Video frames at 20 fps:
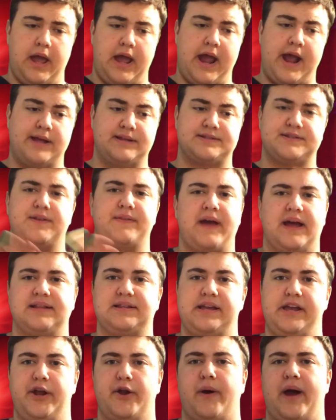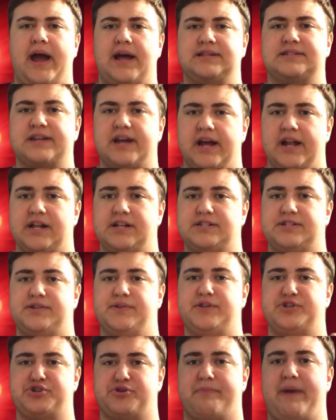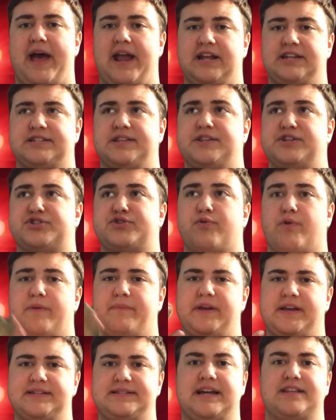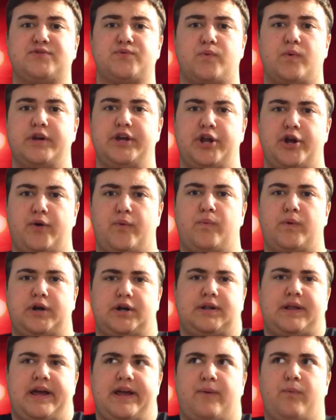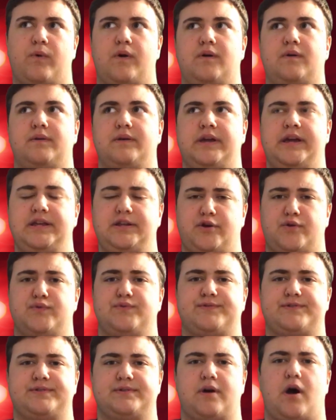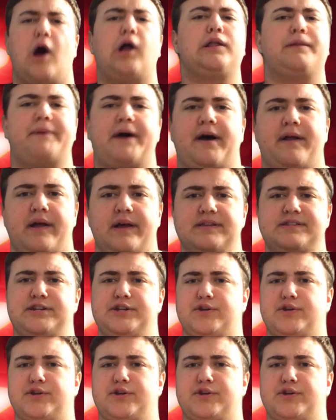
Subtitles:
And so that, adds kind of to the dramatics of the story, because that's what, we're like, well, he knows all about us.